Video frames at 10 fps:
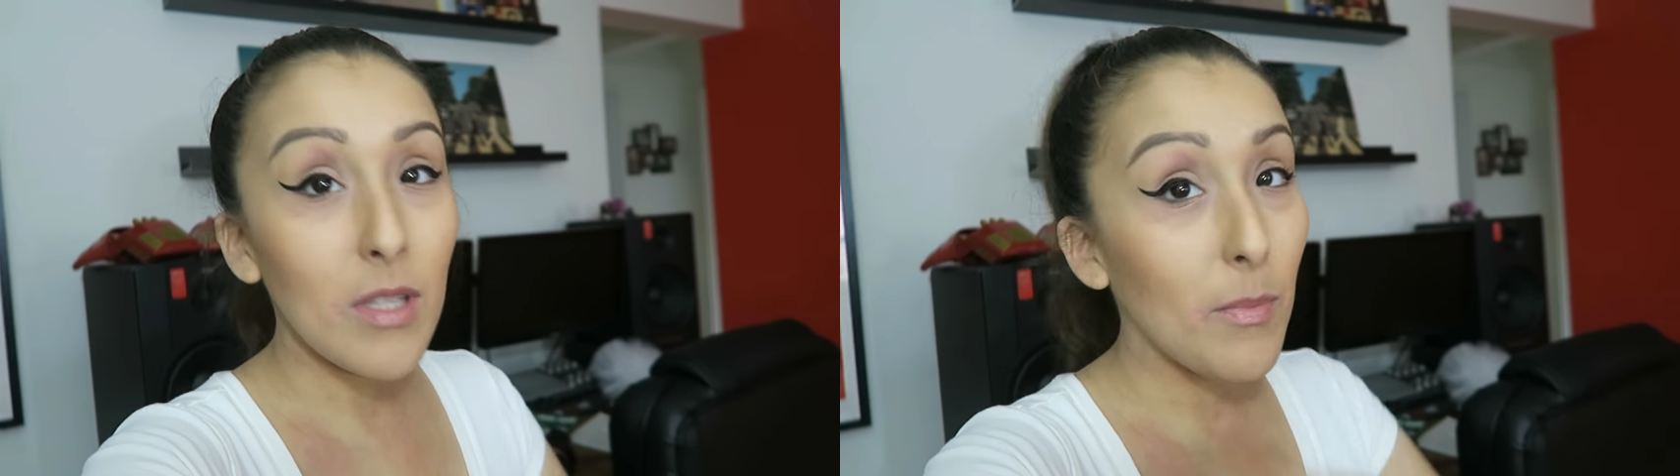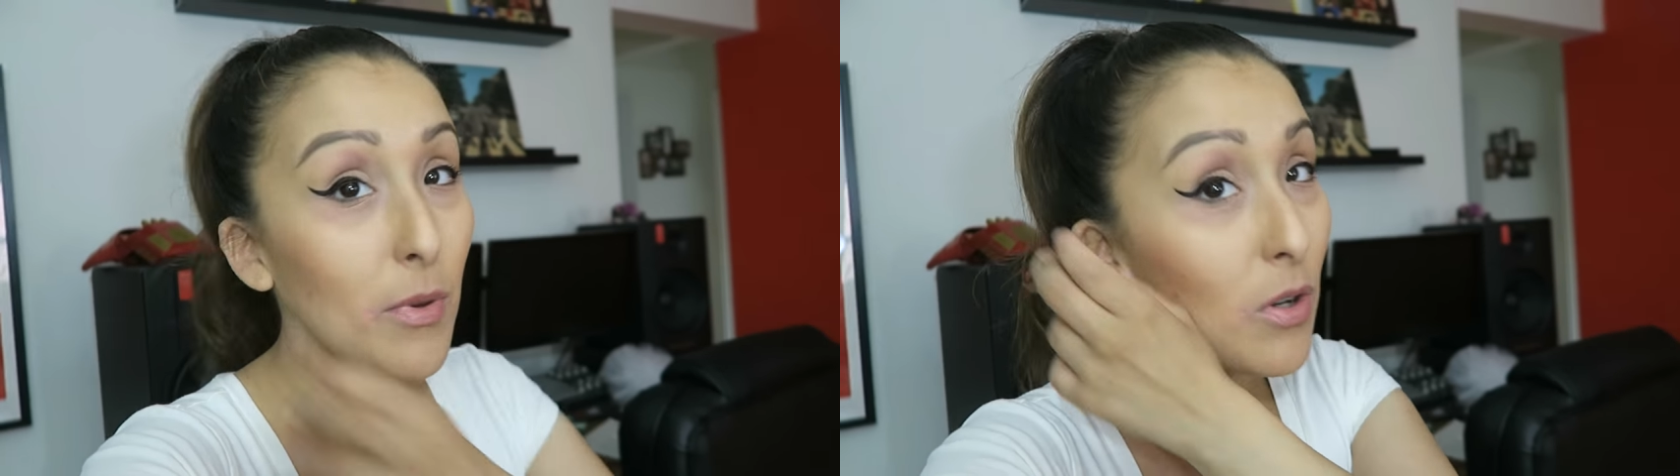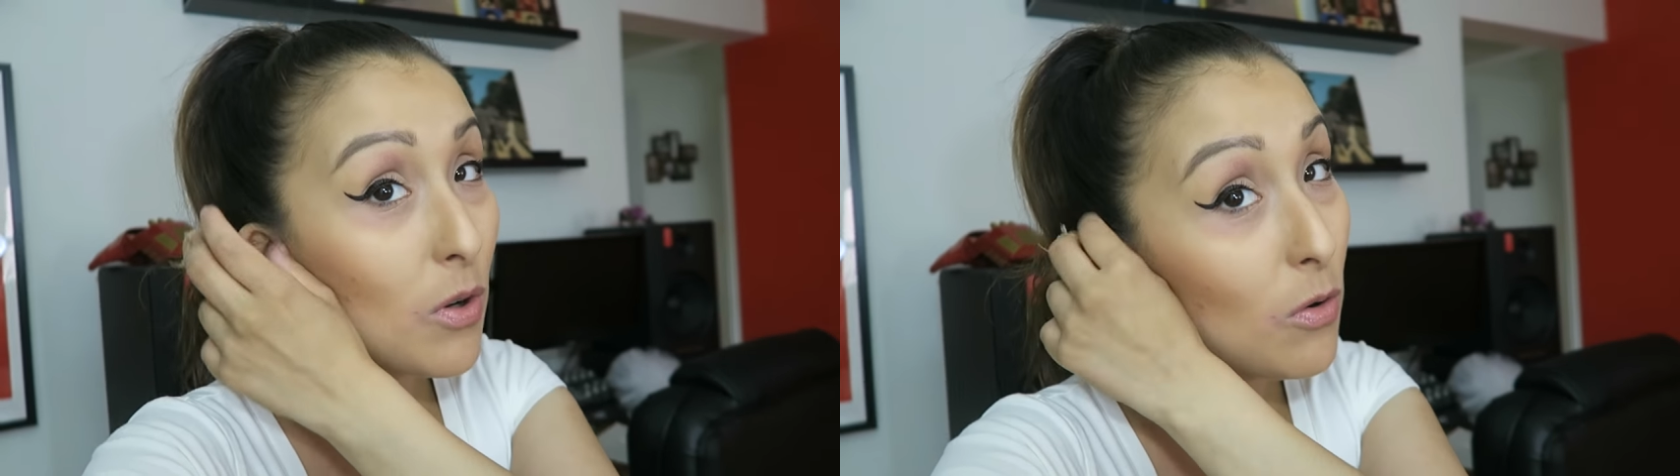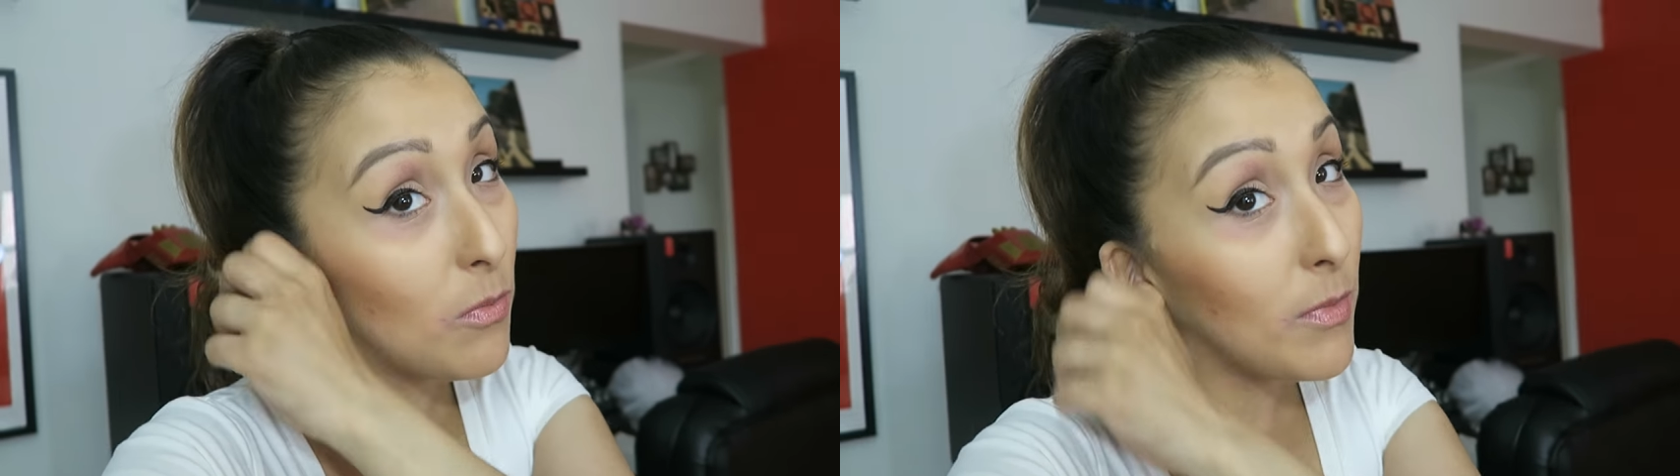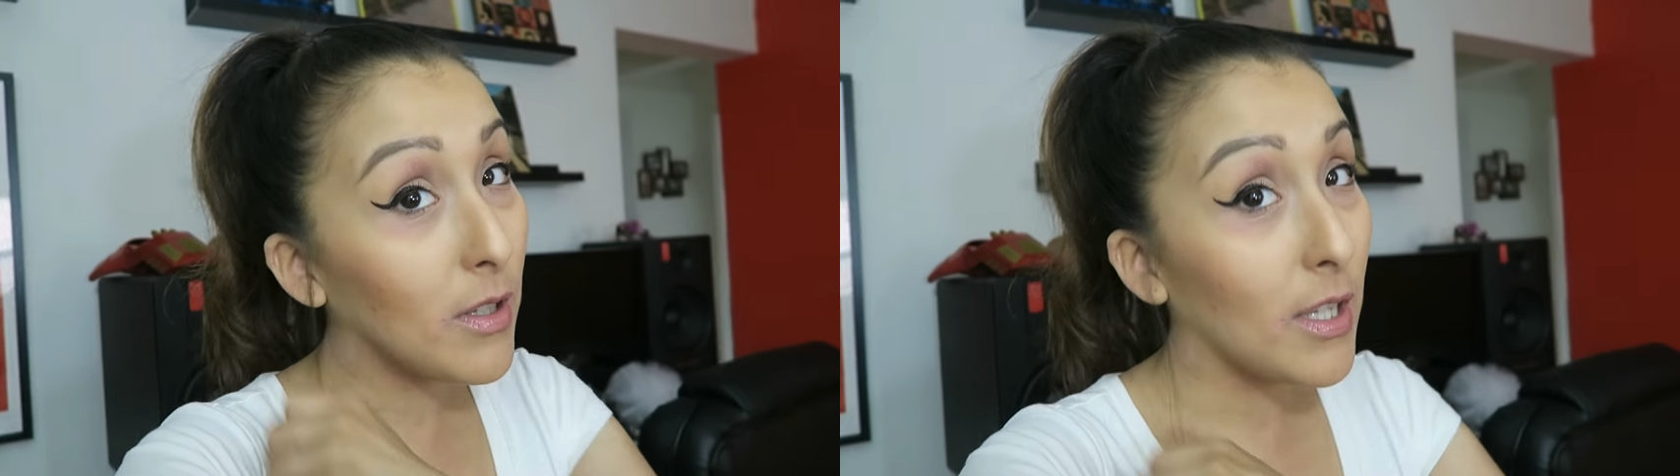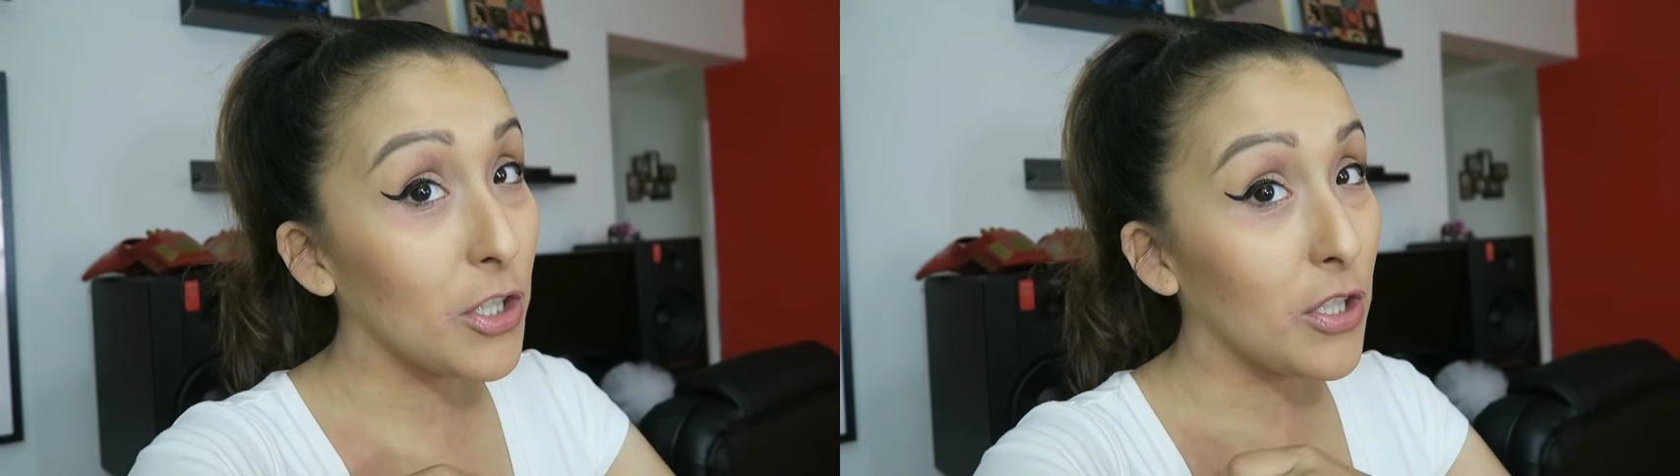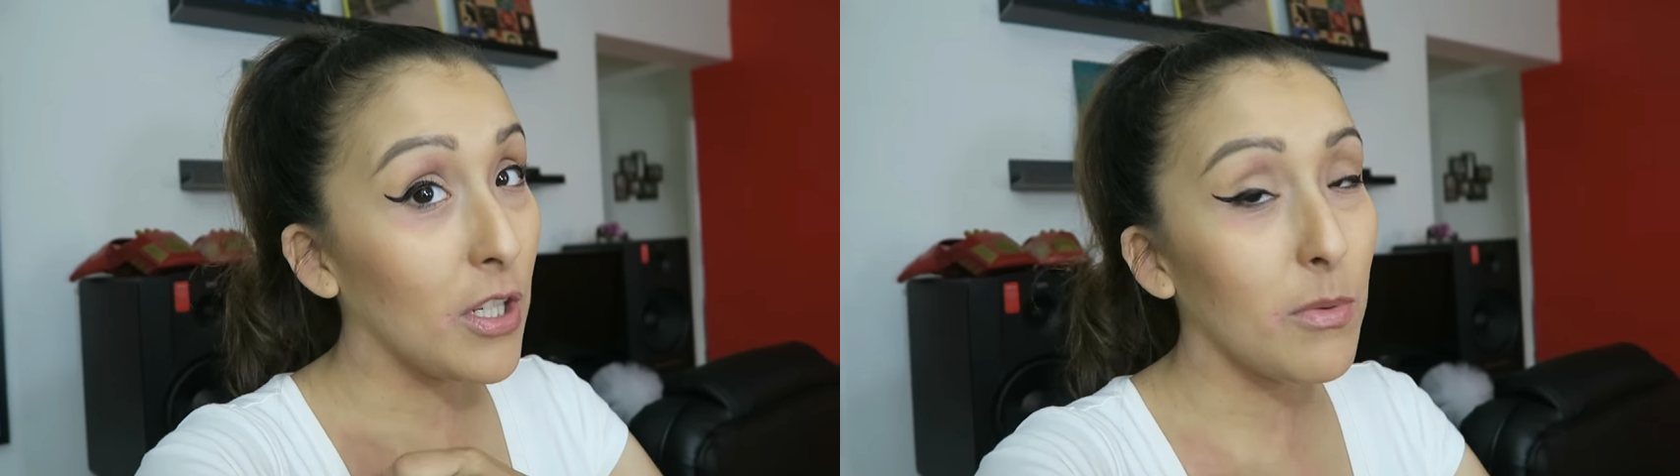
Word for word: I bought oatmeal yesterday,